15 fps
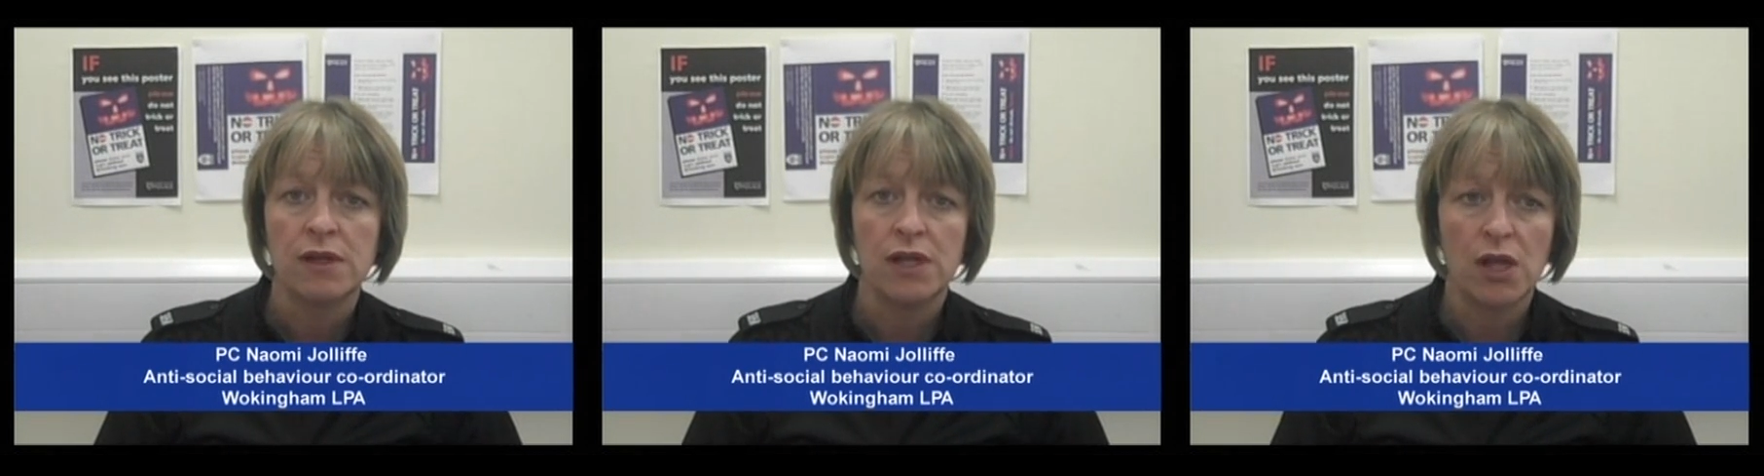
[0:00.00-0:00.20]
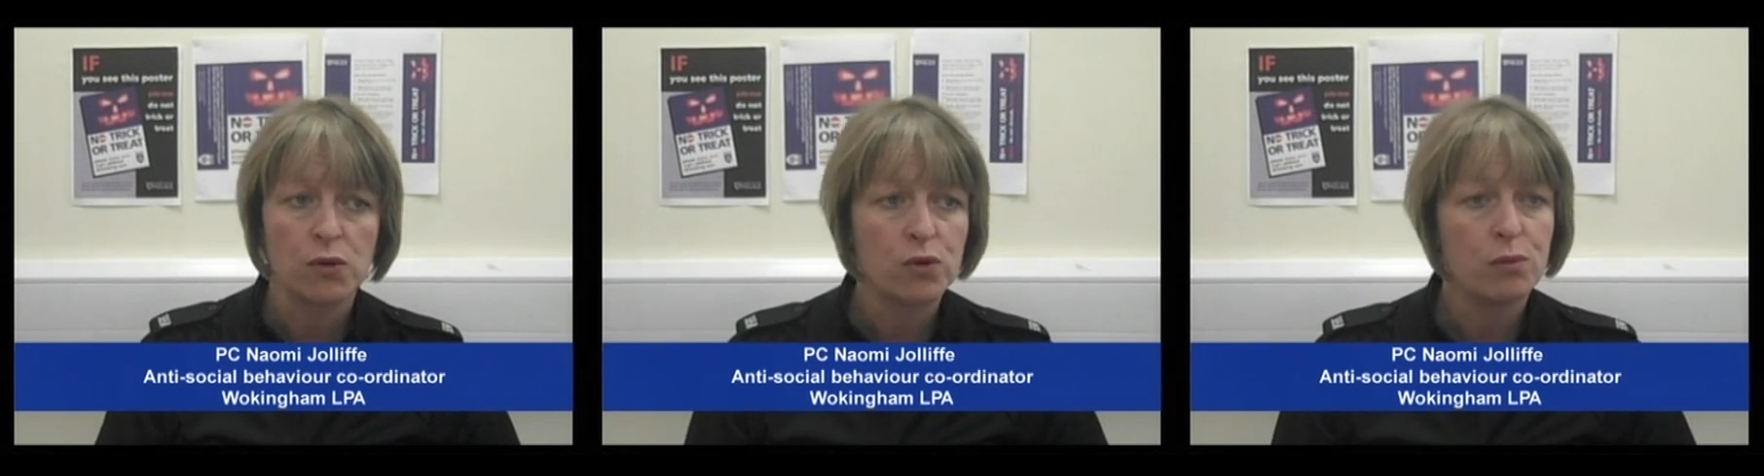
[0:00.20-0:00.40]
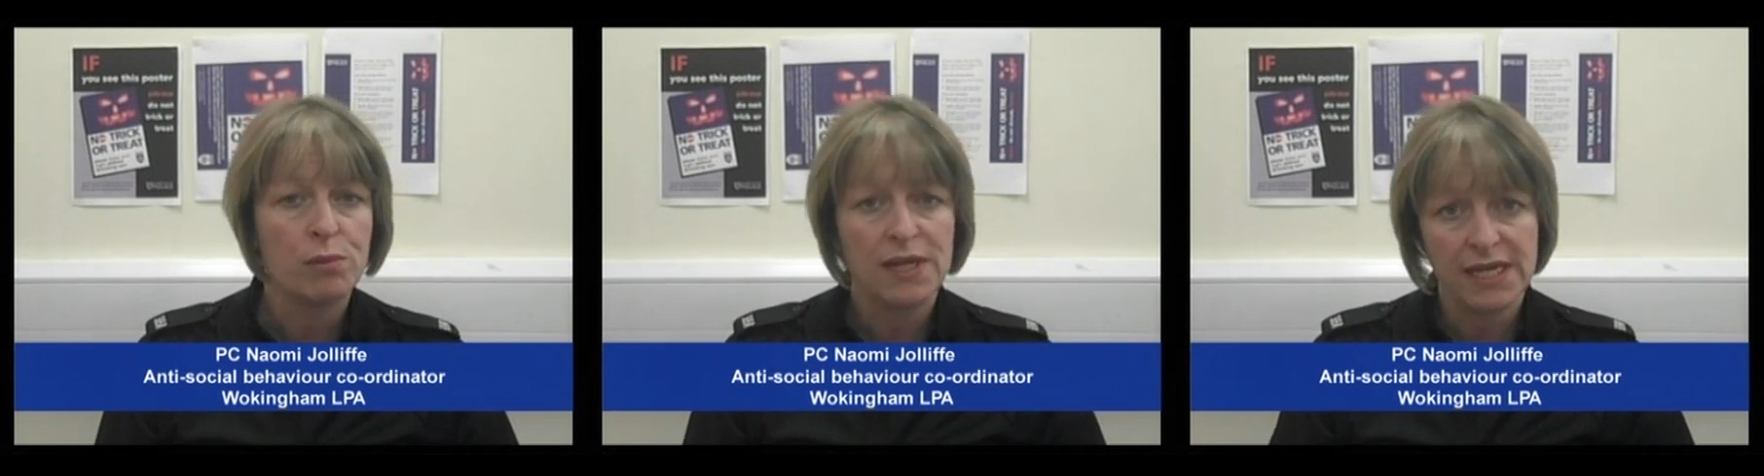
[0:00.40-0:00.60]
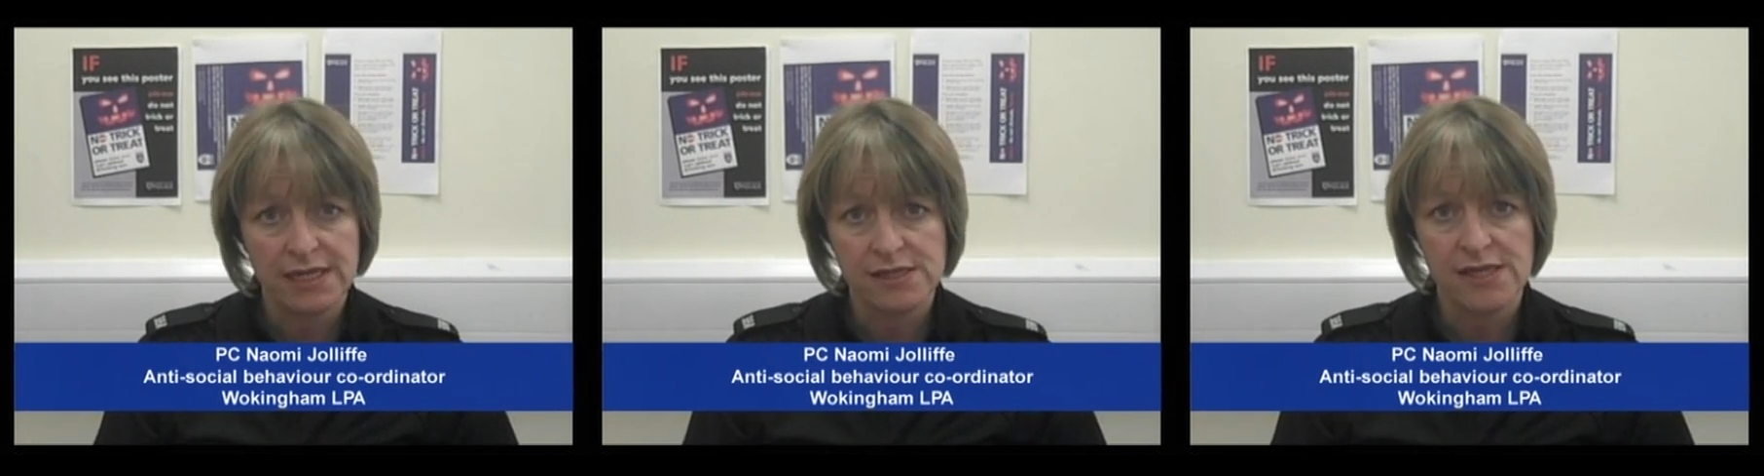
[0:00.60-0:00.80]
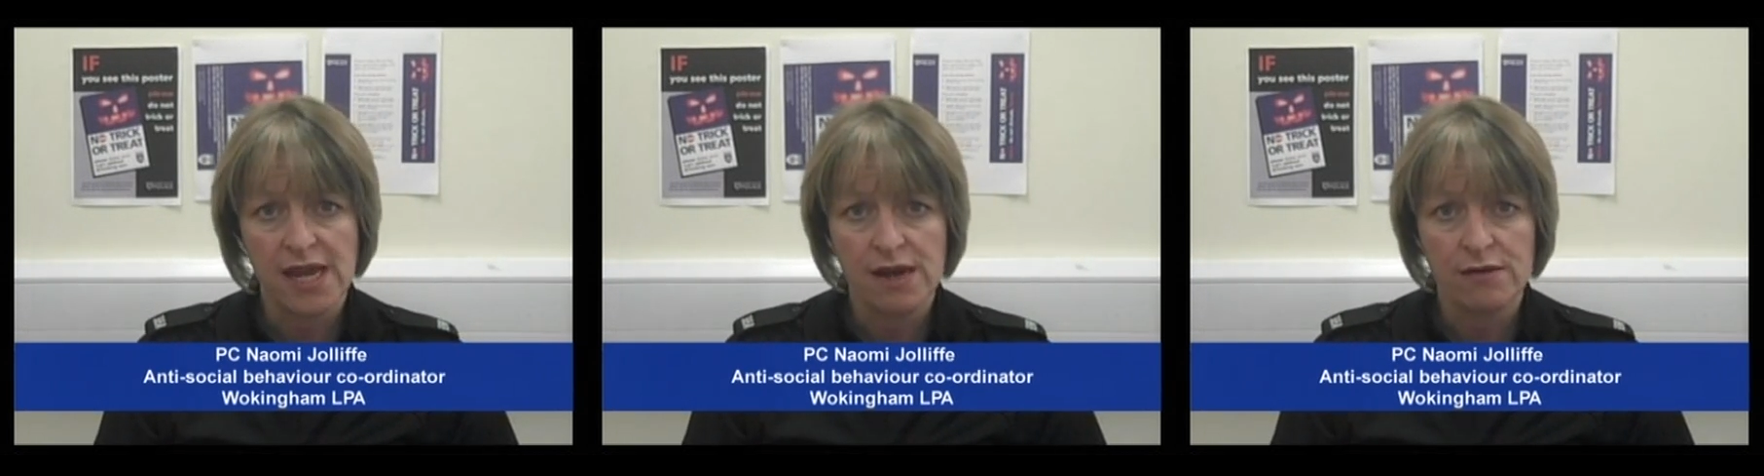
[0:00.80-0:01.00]
local
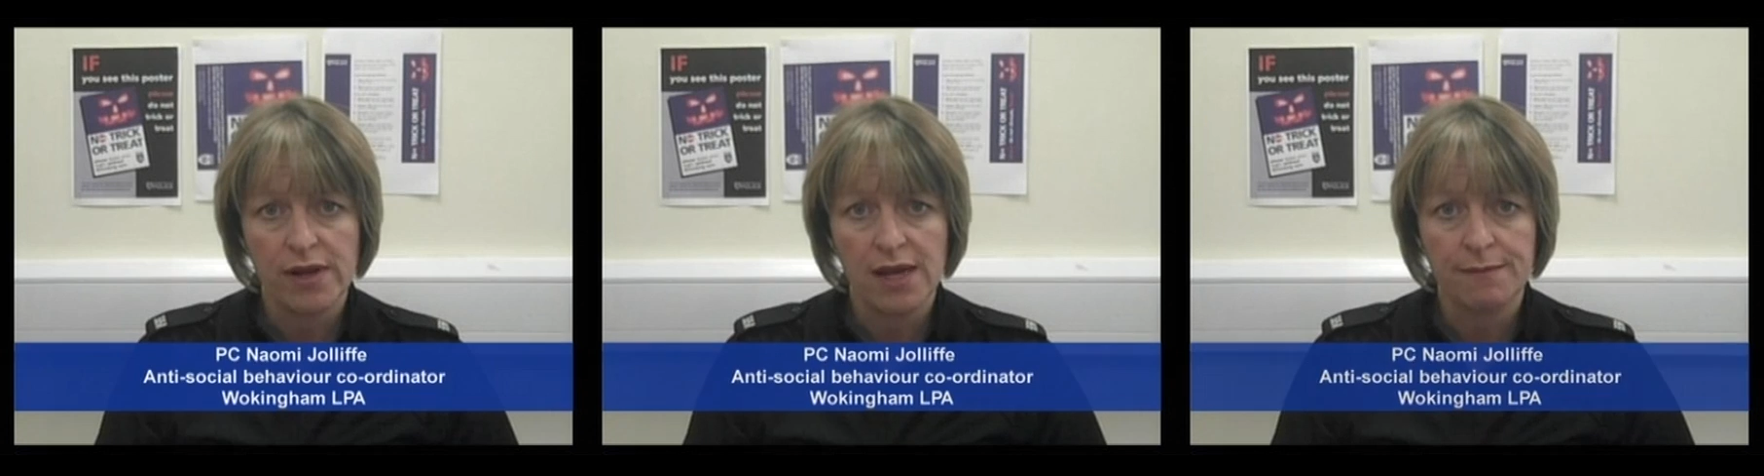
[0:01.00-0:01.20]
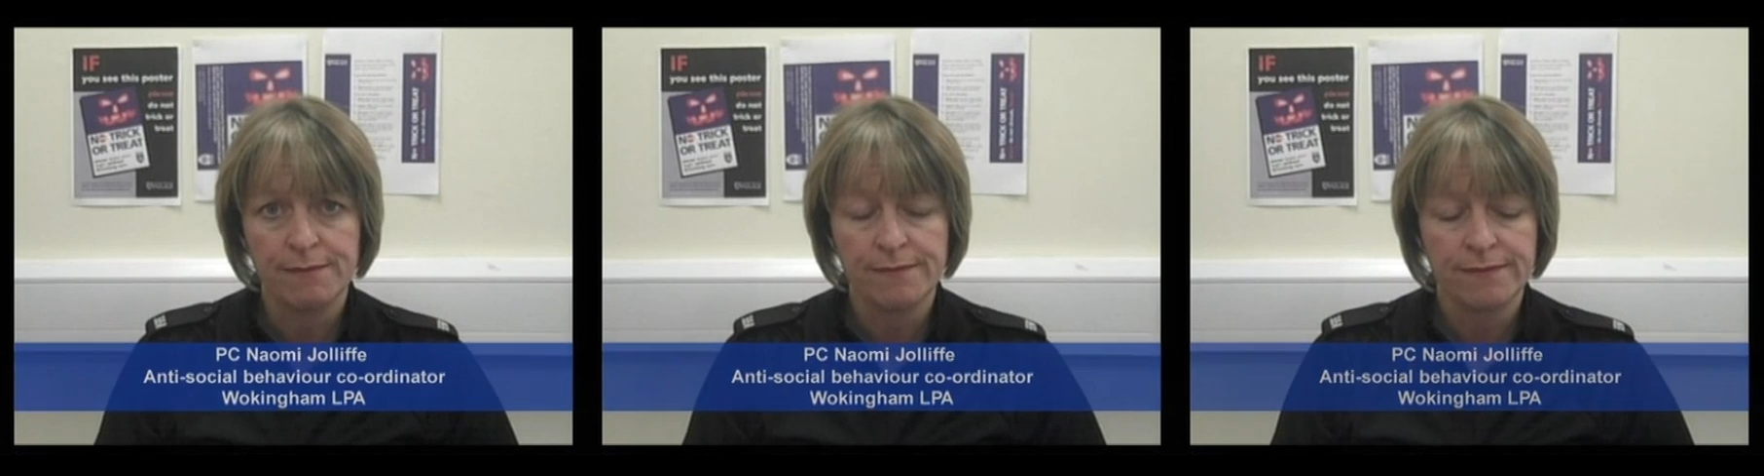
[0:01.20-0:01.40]
police area.